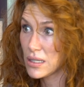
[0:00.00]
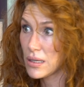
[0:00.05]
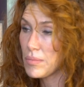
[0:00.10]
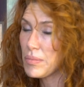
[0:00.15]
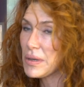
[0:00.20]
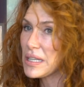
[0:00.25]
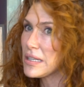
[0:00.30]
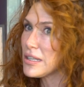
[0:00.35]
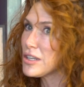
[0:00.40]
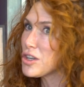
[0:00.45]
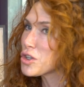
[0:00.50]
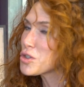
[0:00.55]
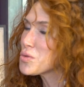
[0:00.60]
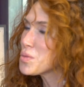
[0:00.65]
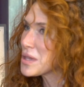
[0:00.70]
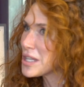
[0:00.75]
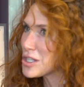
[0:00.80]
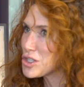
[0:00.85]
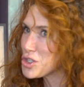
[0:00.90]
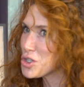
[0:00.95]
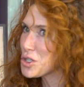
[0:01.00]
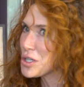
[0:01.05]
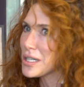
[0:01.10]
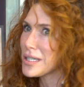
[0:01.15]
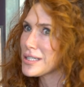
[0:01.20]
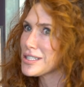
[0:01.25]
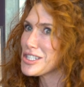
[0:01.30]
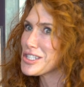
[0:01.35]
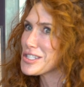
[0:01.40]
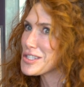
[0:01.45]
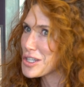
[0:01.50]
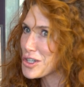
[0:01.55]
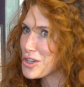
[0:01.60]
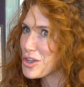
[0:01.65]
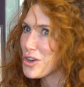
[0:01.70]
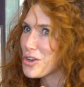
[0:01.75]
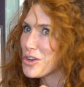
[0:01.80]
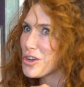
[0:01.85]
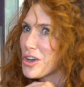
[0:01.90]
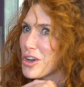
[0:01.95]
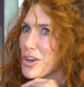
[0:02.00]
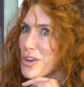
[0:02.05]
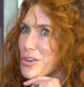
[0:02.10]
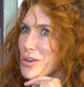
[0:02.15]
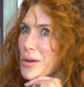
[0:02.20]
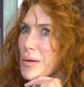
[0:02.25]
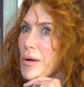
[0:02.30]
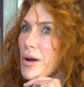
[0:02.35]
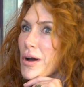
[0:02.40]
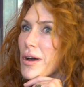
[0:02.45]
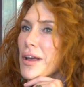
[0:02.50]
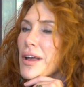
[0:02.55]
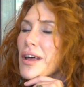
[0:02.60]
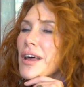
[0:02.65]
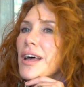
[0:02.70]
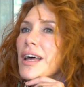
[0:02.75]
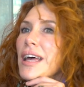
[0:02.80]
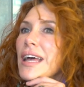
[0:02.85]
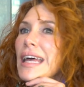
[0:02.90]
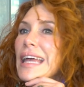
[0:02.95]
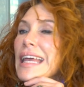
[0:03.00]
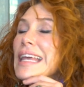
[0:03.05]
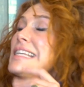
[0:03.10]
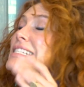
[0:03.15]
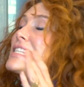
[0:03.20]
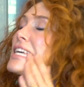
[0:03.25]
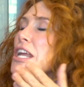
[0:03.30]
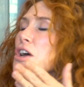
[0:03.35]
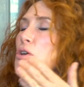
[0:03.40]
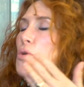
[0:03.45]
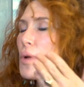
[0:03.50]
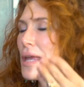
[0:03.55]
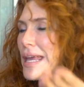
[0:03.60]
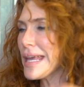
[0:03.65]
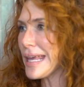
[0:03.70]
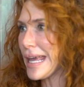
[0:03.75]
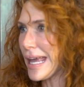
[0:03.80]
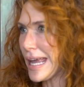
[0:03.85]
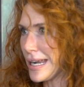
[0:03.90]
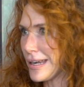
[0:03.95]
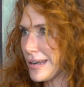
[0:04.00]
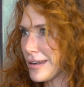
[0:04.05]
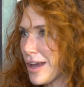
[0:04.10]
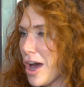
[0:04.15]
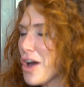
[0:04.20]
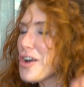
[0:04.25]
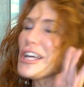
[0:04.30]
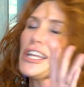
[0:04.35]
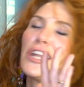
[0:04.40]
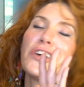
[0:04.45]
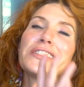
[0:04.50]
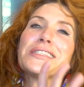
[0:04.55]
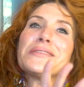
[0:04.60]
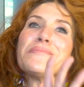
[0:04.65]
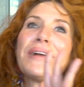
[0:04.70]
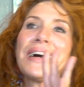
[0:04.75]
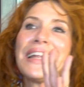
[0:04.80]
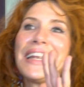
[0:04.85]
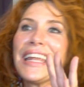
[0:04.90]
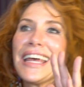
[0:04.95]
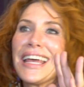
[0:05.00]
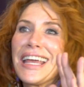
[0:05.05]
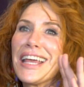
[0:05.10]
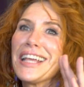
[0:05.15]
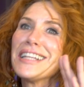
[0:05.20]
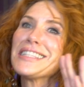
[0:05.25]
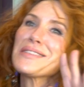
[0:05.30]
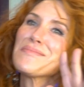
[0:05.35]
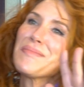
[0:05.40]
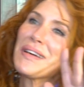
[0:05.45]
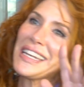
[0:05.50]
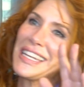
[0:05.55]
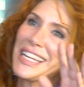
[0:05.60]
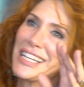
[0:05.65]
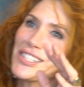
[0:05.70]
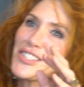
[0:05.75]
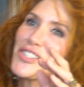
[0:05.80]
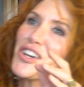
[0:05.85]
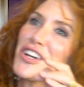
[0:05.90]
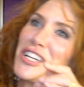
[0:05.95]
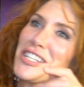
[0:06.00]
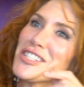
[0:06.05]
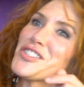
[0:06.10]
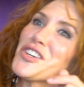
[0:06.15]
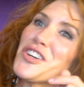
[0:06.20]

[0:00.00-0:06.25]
But not with the sugar, just the cocoa. Is it a weekend? Okay, no, it's a Monday. It's a Monday. Sorry.